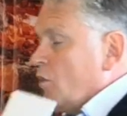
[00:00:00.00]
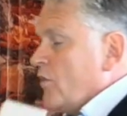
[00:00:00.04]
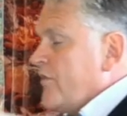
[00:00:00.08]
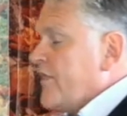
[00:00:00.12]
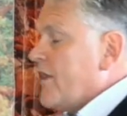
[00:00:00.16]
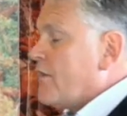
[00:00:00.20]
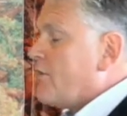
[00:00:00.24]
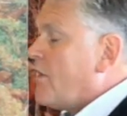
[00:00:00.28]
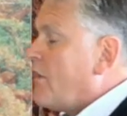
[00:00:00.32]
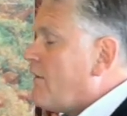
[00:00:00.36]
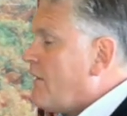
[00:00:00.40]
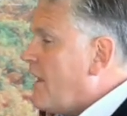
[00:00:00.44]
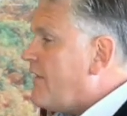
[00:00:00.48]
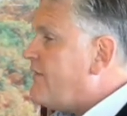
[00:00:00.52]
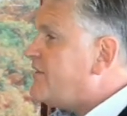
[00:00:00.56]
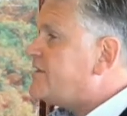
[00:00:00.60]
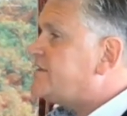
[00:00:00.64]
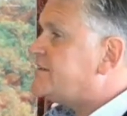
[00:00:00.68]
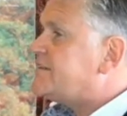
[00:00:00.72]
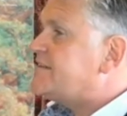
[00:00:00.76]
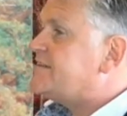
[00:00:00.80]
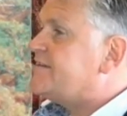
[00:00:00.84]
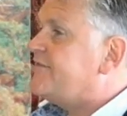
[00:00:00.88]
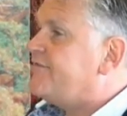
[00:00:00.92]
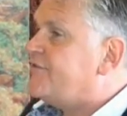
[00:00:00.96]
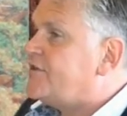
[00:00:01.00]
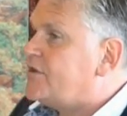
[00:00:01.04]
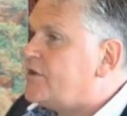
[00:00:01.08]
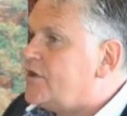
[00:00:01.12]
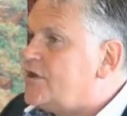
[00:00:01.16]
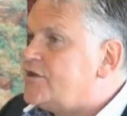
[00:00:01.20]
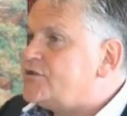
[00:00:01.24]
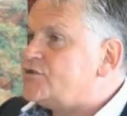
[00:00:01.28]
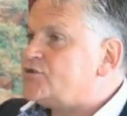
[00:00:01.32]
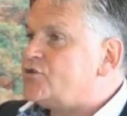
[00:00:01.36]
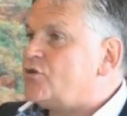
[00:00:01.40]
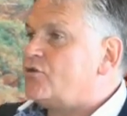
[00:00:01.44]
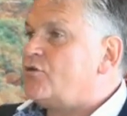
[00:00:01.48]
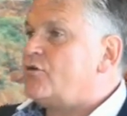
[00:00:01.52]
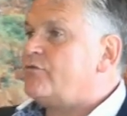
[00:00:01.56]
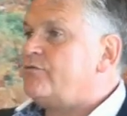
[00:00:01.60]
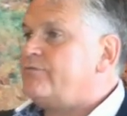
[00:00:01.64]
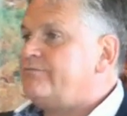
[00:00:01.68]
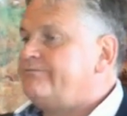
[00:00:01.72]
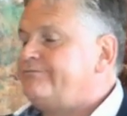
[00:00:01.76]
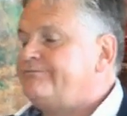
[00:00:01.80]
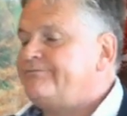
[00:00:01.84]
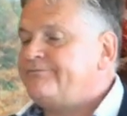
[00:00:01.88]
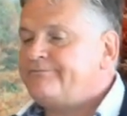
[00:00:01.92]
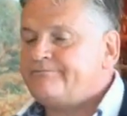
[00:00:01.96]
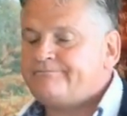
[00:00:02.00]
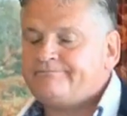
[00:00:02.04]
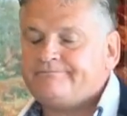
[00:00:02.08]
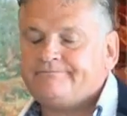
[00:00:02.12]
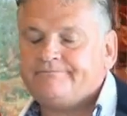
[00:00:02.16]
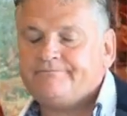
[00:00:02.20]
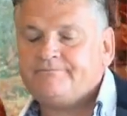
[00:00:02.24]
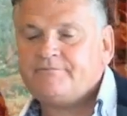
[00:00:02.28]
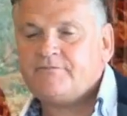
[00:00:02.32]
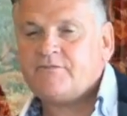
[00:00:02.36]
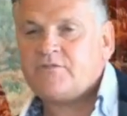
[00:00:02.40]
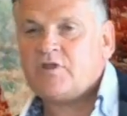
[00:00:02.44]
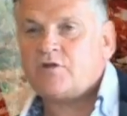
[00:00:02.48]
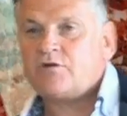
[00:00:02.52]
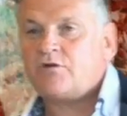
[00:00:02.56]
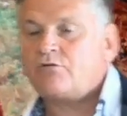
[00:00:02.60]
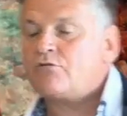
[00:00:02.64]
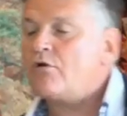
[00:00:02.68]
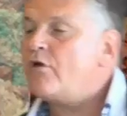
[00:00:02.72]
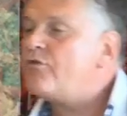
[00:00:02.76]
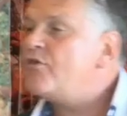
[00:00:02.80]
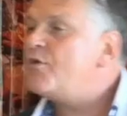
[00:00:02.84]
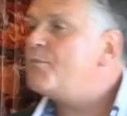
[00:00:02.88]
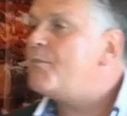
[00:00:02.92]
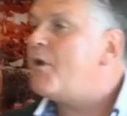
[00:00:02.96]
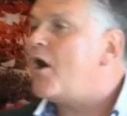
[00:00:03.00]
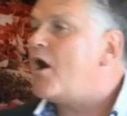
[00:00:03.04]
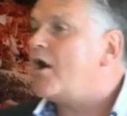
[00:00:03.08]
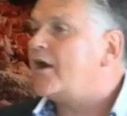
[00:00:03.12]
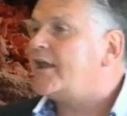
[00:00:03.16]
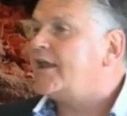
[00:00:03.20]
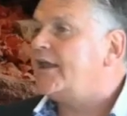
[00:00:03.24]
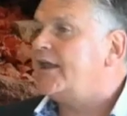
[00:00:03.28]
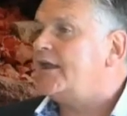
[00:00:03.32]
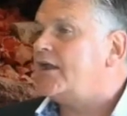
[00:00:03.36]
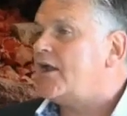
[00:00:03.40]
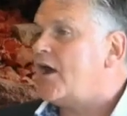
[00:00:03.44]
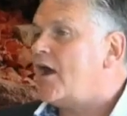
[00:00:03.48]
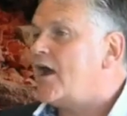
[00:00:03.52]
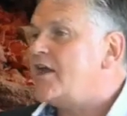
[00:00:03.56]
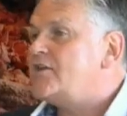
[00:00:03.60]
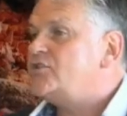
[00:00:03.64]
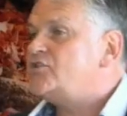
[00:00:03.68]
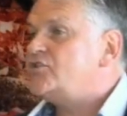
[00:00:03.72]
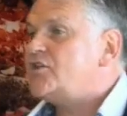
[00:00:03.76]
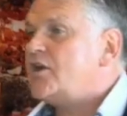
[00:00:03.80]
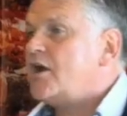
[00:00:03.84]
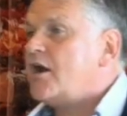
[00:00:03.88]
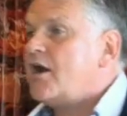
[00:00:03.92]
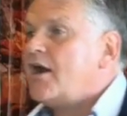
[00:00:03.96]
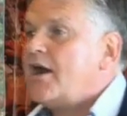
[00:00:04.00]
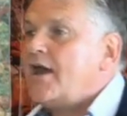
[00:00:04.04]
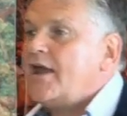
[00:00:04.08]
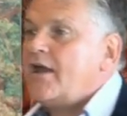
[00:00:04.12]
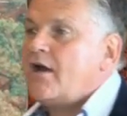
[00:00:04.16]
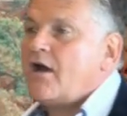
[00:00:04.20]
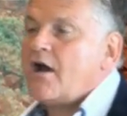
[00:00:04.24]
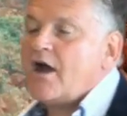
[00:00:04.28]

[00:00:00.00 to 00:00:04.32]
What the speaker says: There are other certificates that are on the market, IGI,